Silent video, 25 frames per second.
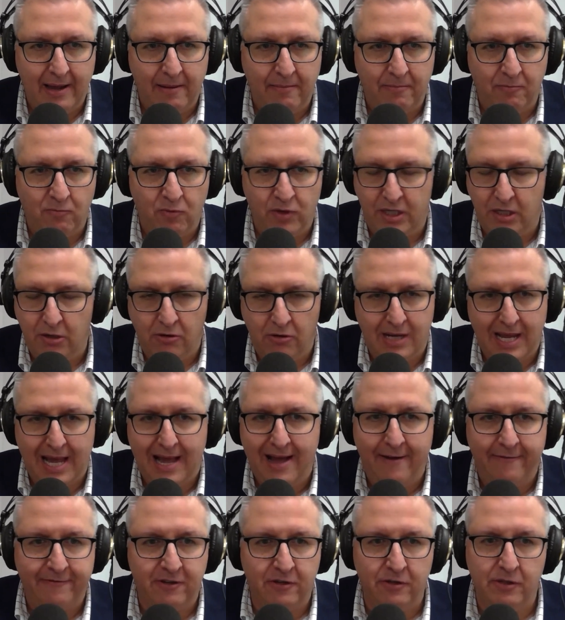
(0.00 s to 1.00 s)
We'd look
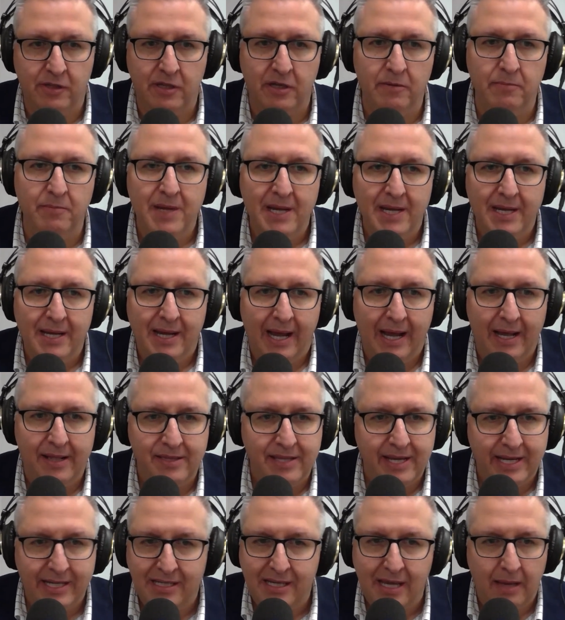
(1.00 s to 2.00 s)
after them, and
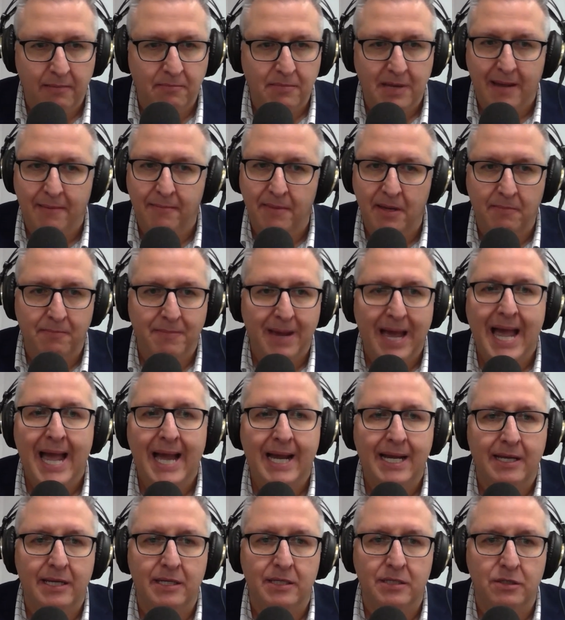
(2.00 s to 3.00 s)
they'd keep coming
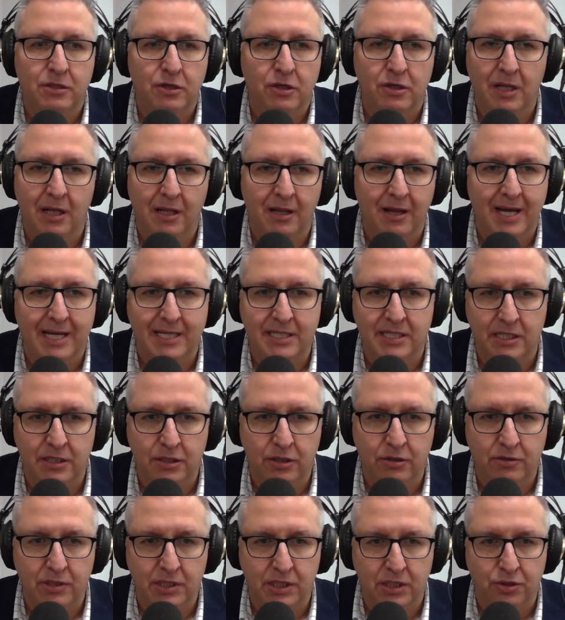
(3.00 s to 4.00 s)
back and utilizing
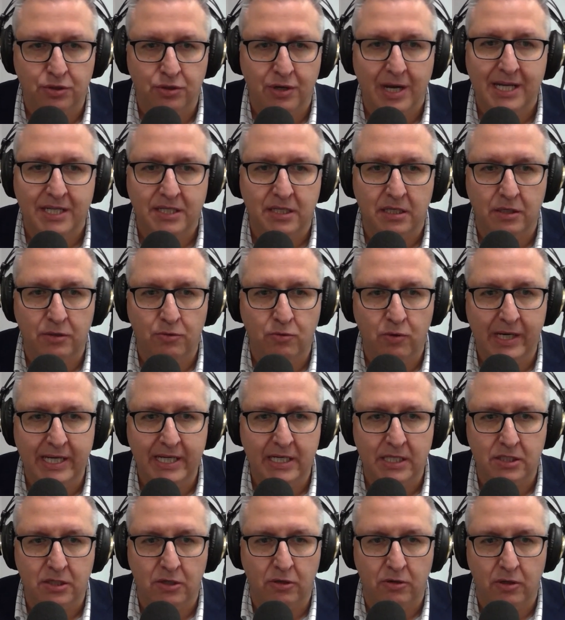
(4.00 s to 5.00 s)
you as a trusted
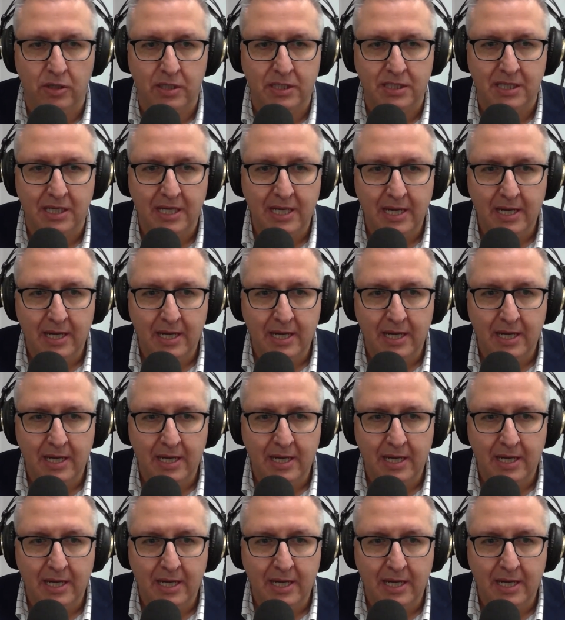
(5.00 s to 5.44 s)
resource.